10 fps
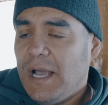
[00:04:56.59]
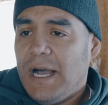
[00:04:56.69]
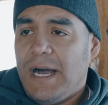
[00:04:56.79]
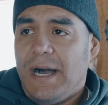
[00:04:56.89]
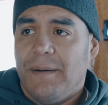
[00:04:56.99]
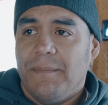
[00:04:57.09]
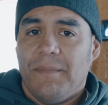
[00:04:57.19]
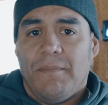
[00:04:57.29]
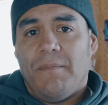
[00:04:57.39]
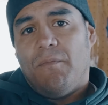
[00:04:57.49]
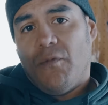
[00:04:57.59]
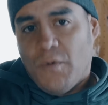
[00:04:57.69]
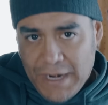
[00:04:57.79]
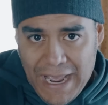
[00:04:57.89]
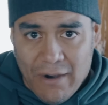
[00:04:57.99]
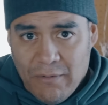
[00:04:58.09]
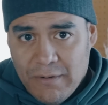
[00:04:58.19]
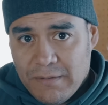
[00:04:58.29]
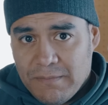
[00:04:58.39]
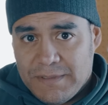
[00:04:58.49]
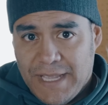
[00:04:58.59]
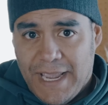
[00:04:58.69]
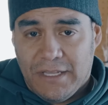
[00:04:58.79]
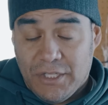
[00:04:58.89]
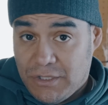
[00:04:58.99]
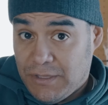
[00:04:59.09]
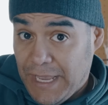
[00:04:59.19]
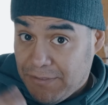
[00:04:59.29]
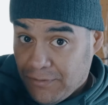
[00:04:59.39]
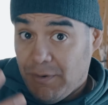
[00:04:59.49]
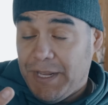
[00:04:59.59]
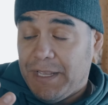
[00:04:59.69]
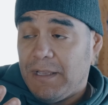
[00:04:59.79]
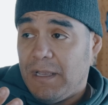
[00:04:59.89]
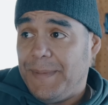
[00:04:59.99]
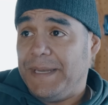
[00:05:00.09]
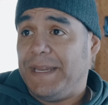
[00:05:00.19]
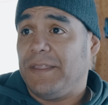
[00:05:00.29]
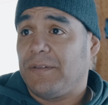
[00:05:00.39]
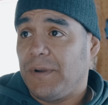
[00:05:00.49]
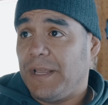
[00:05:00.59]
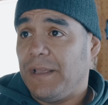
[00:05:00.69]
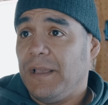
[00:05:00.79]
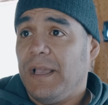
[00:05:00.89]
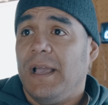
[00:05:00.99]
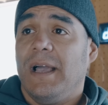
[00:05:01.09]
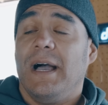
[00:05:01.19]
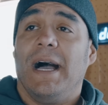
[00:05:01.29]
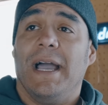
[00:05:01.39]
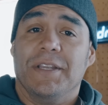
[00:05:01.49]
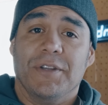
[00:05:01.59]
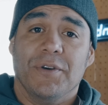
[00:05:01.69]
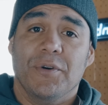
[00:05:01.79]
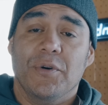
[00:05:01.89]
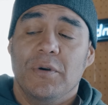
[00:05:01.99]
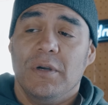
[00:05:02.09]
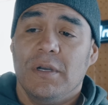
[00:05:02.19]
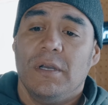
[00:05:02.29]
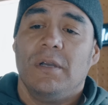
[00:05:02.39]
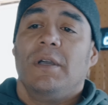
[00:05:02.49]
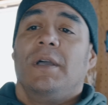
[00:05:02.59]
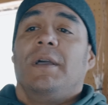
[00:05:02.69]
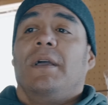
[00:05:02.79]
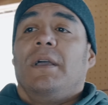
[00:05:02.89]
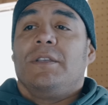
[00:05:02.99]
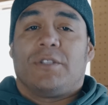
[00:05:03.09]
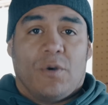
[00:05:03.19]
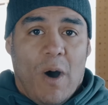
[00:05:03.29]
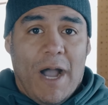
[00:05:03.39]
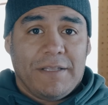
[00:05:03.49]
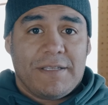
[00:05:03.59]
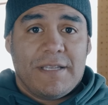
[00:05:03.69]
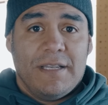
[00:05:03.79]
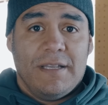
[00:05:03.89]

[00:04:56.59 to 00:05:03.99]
What now? Day 3. I'm at day 3. I do squats,